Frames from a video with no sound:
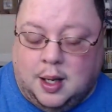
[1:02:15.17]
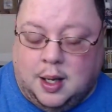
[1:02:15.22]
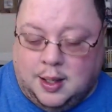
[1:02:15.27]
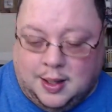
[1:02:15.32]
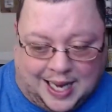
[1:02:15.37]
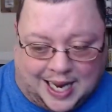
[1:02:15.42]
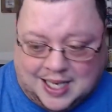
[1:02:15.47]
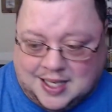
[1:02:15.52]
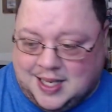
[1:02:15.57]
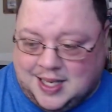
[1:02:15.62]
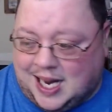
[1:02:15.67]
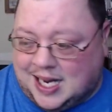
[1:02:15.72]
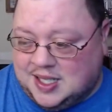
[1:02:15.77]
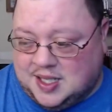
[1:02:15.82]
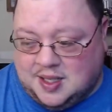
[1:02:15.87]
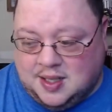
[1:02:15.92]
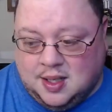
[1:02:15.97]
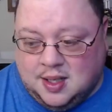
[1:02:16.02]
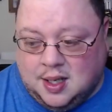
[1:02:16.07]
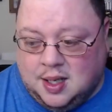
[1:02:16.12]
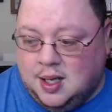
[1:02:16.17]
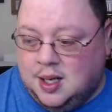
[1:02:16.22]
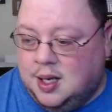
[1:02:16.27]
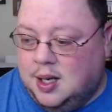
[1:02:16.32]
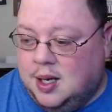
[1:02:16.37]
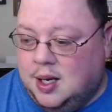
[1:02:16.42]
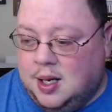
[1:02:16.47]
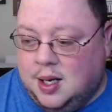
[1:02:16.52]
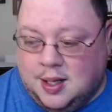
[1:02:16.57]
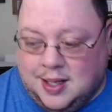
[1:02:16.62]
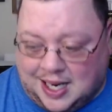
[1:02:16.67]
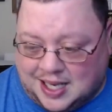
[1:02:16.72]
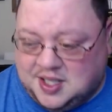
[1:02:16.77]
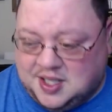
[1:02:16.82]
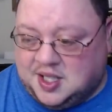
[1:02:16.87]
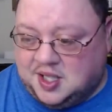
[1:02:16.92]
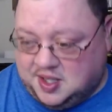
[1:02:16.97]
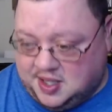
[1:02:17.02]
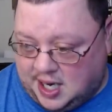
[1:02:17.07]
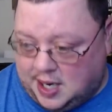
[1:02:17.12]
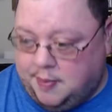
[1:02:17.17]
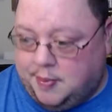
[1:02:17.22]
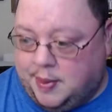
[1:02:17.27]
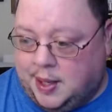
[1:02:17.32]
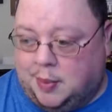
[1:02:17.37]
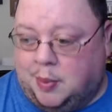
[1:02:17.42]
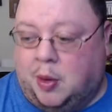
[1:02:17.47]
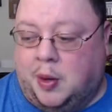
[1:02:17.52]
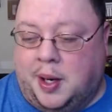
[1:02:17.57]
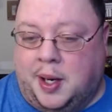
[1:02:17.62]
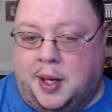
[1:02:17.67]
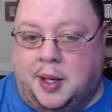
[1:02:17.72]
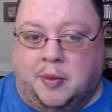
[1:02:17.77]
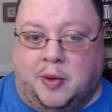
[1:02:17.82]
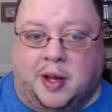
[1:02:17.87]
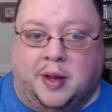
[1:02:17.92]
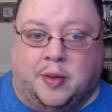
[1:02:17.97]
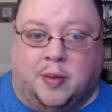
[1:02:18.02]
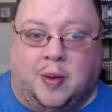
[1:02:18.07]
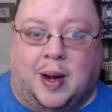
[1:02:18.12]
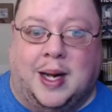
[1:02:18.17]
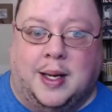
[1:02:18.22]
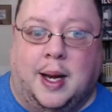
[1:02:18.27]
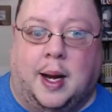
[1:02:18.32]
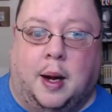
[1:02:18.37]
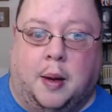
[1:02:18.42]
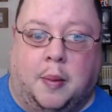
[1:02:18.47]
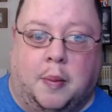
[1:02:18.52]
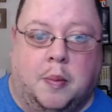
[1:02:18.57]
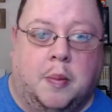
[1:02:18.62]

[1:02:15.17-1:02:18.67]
That's the statement I'm going to end with right there.